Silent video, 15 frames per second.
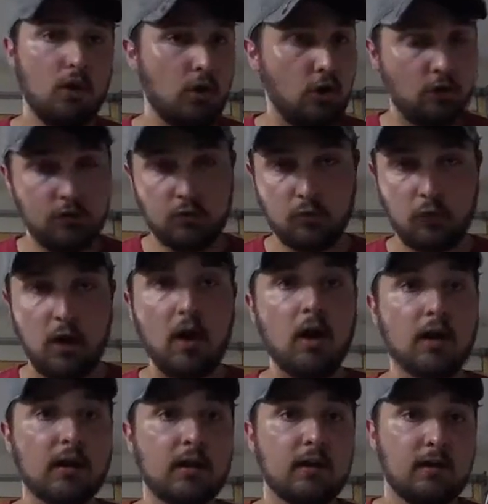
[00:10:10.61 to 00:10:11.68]
on the
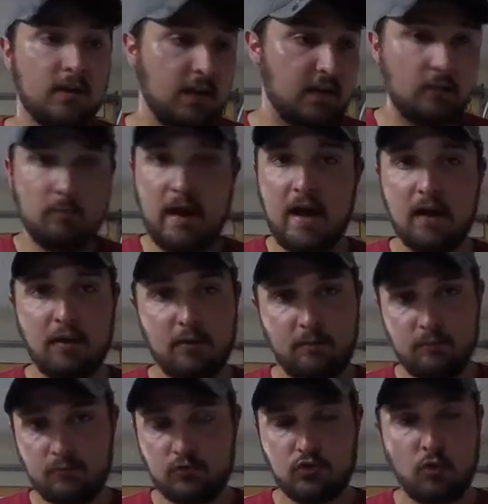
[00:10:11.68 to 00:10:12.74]
rock in
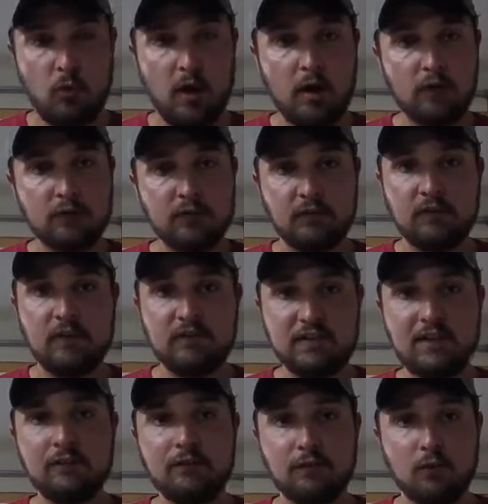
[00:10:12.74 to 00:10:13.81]
about 12 to
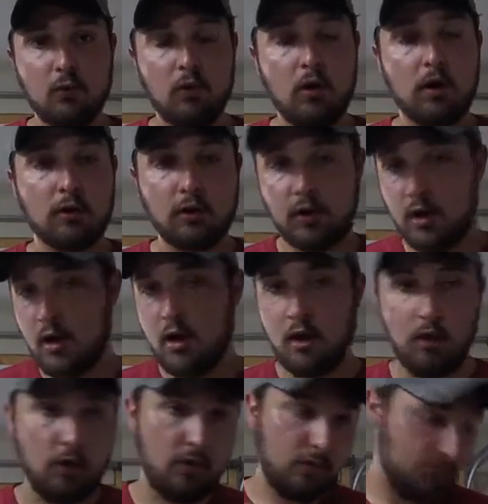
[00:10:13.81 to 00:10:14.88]
15 foot of water
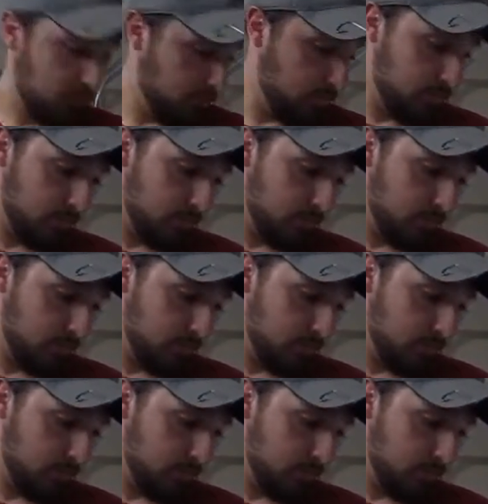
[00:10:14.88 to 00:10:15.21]
on